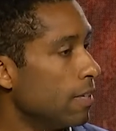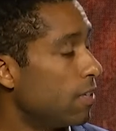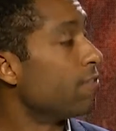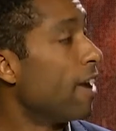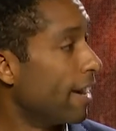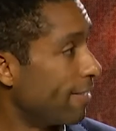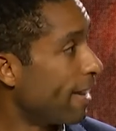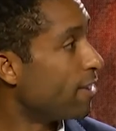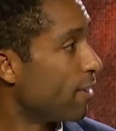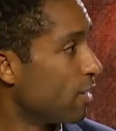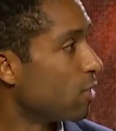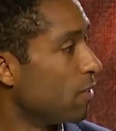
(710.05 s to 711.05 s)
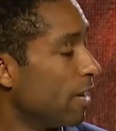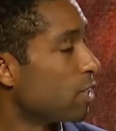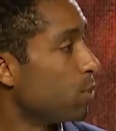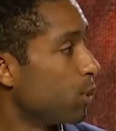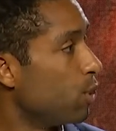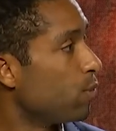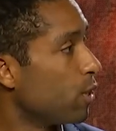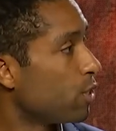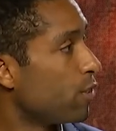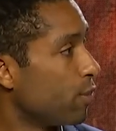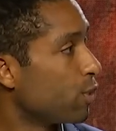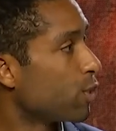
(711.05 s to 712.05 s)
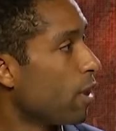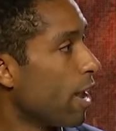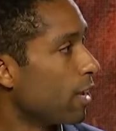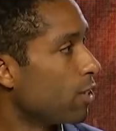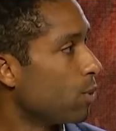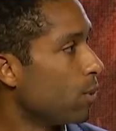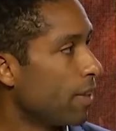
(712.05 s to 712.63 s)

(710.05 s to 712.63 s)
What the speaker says: defining that investable universe if you're trying to,